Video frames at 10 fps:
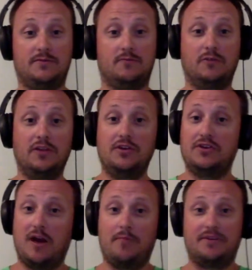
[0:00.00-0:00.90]
really
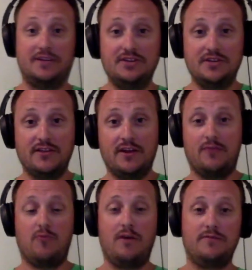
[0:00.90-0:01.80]
good competition there
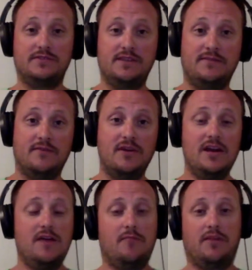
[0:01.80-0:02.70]
at wide receiver.
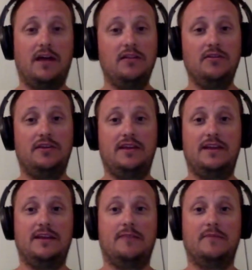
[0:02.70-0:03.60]
But I look at
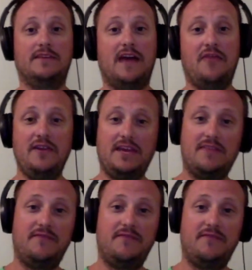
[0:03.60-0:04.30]
him, I think